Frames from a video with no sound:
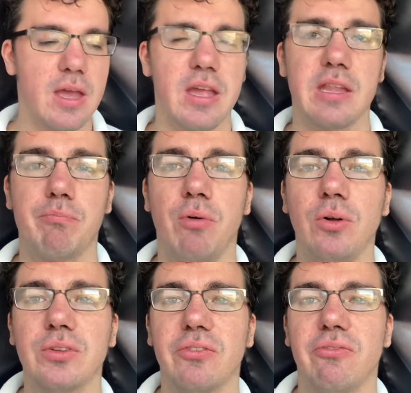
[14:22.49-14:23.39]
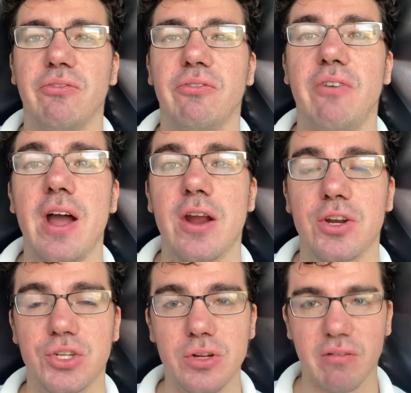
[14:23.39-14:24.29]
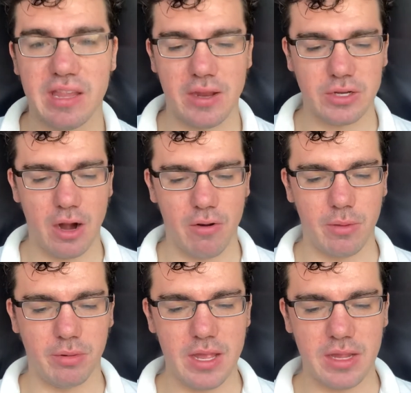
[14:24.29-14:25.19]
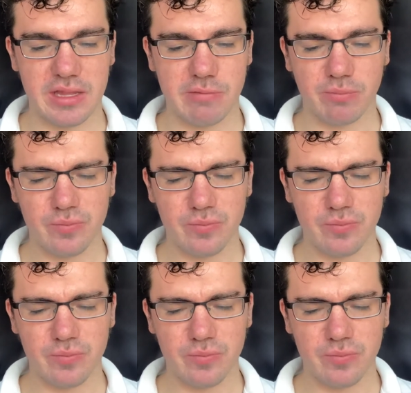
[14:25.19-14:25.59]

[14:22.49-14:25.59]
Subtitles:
His bolt of fire should have set Tara ablaze,